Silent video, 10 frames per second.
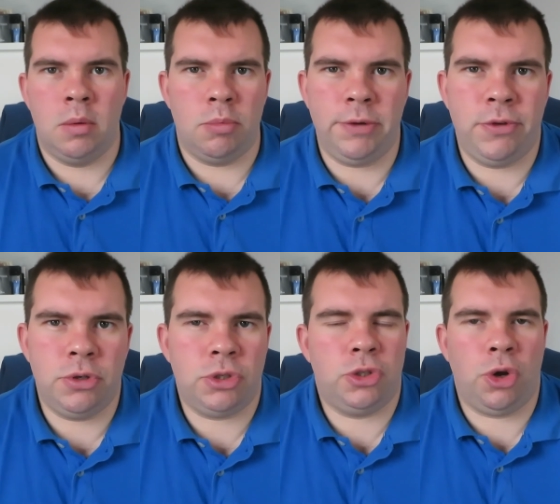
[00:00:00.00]
But if you're
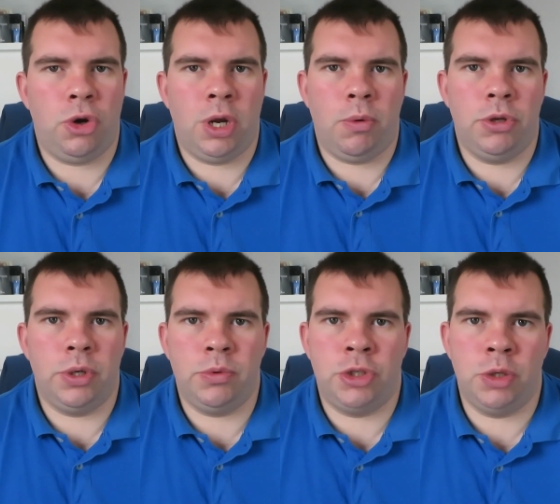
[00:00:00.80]
just starting out on
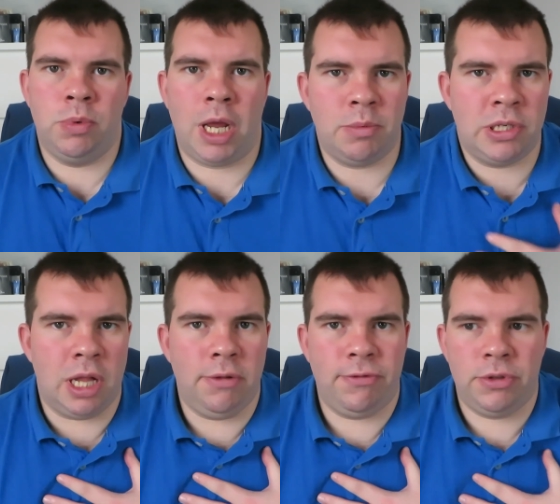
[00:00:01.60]
YouTube like
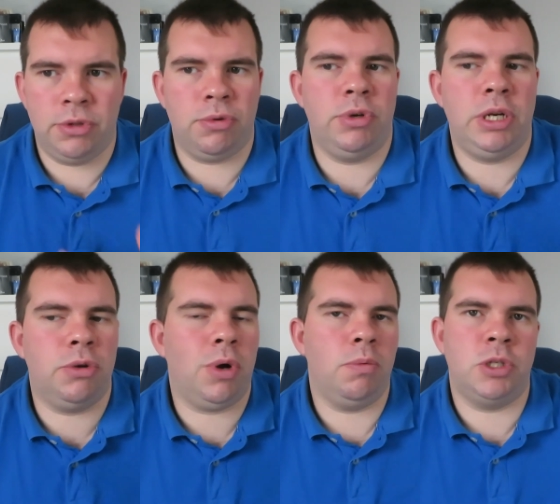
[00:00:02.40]
myself, you don't need
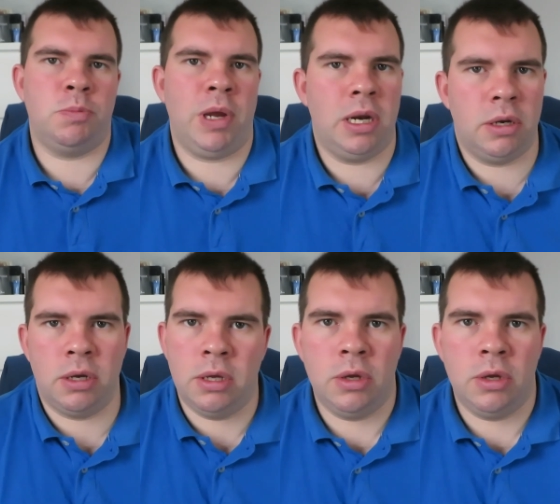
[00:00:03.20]
to go out and spend